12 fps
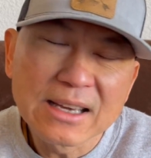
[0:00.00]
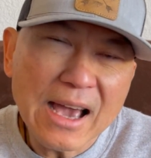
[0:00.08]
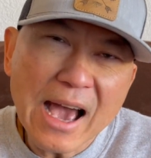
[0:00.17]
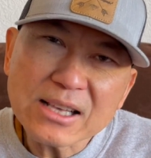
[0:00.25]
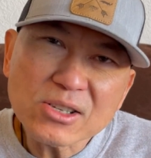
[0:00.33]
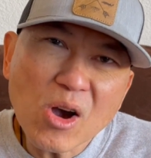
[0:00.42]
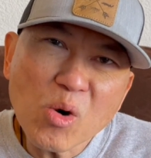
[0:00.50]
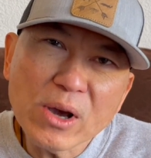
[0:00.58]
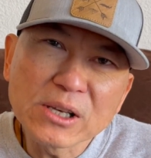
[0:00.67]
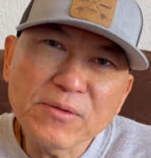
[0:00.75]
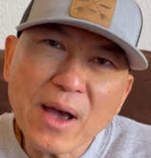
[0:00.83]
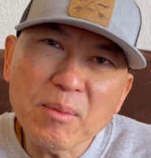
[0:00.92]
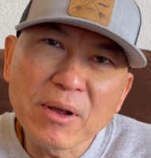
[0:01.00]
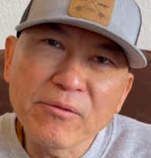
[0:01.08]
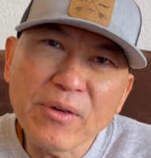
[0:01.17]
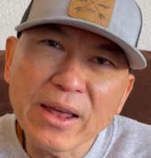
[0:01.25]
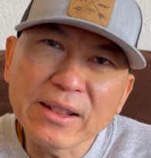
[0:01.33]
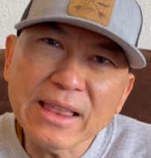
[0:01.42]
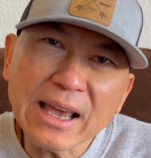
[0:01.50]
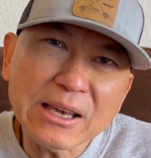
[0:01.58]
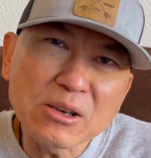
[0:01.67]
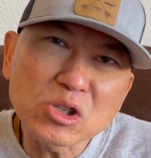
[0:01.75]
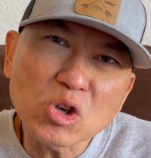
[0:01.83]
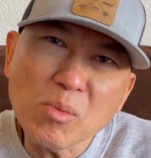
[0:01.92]
As always, family and friends, thank
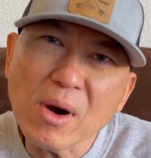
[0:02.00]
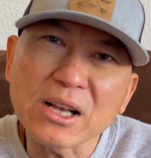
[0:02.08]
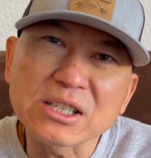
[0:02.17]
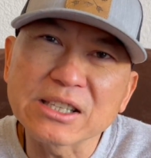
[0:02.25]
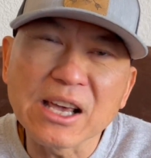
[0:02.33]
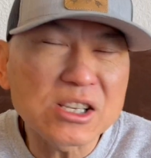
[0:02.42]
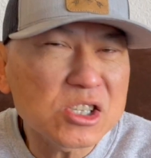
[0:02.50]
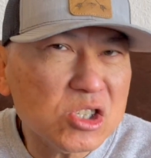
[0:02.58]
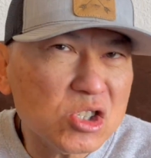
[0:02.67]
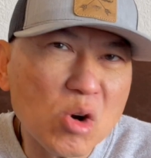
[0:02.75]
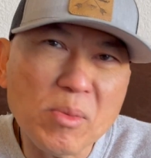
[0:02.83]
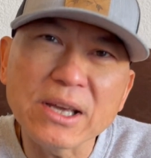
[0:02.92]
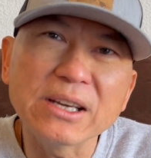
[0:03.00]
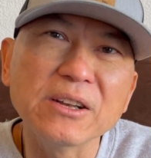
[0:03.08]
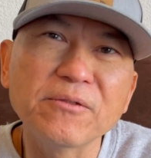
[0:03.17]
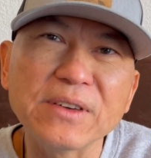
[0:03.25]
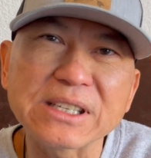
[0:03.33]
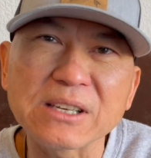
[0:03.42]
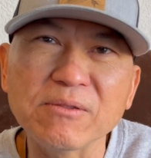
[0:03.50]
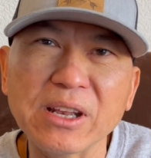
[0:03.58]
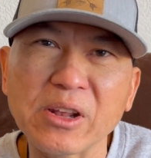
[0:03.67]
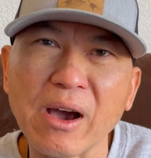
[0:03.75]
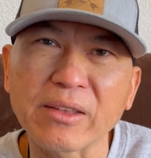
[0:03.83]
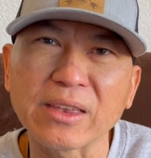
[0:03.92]
you so much. There's so many good fishing
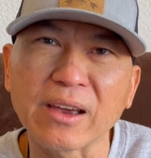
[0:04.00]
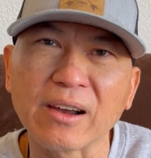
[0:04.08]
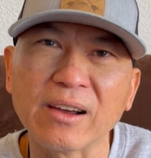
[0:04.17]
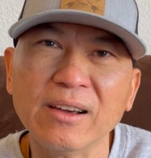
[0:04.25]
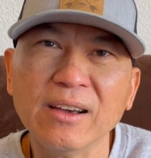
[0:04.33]
videos out there.